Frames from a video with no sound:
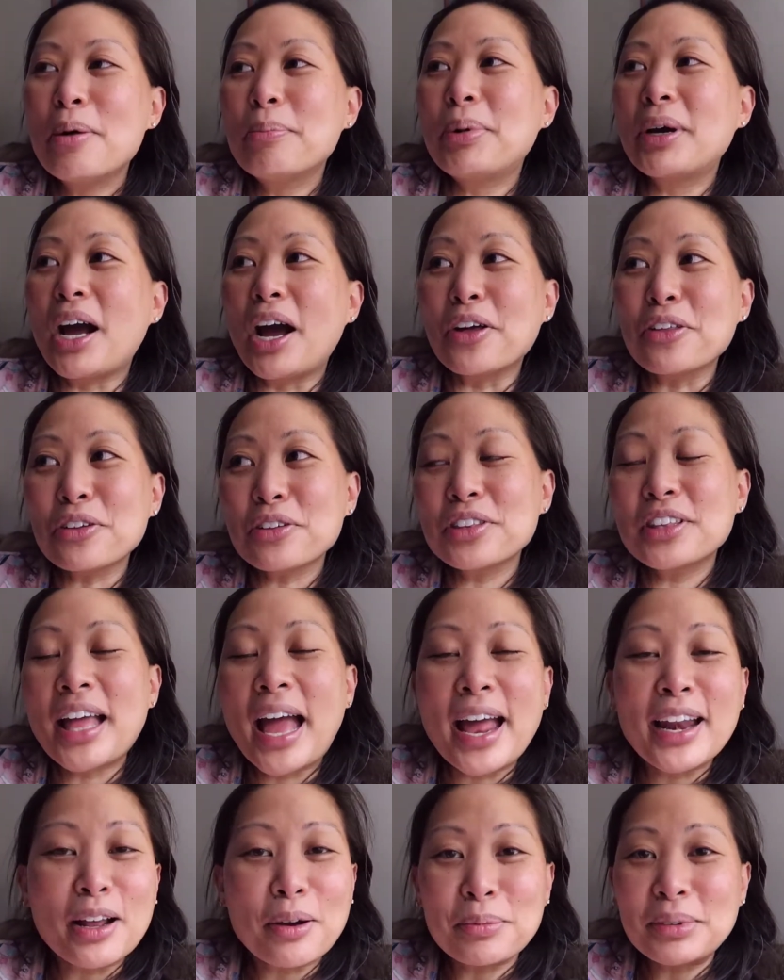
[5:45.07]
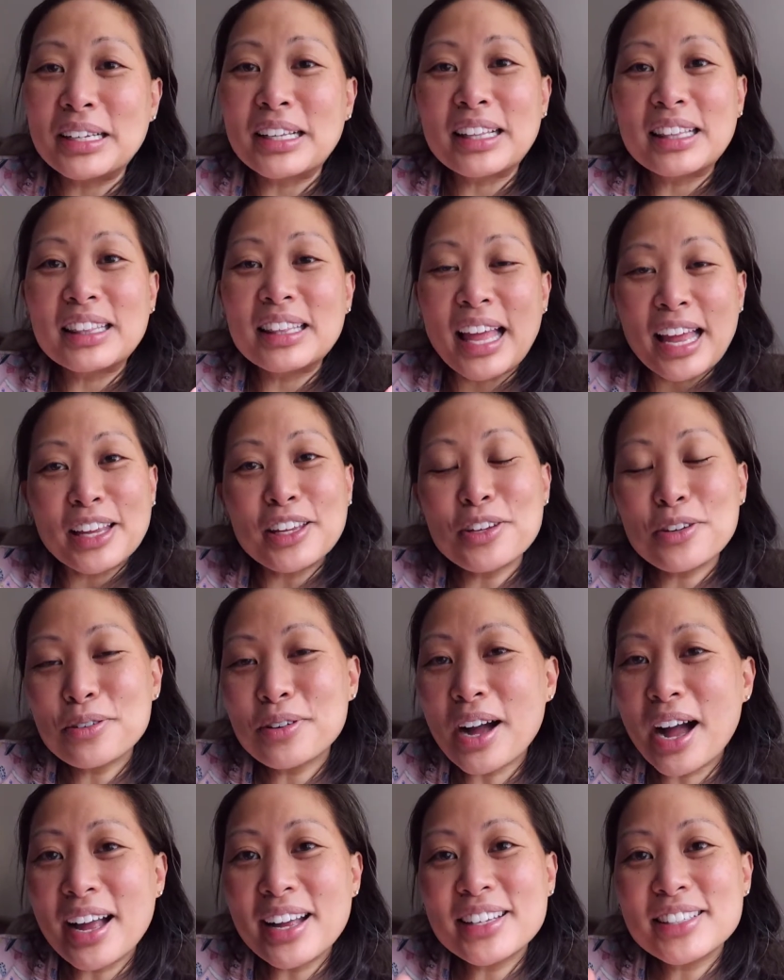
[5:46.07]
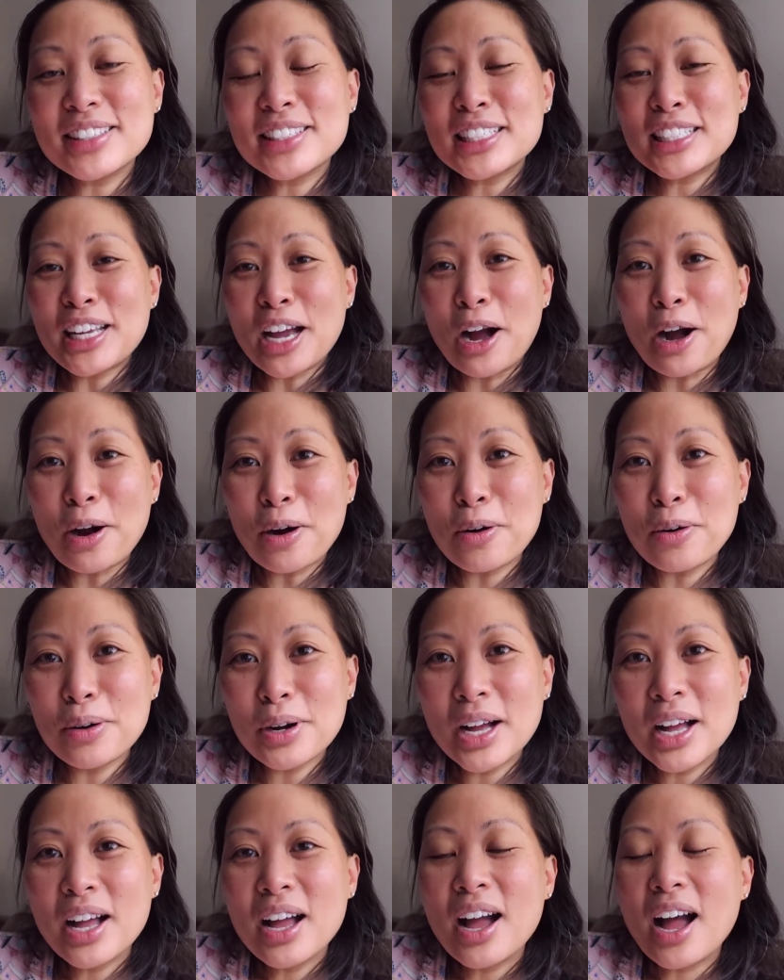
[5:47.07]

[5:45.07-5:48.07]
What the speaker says: But other than that, I'm gonna let you guys go.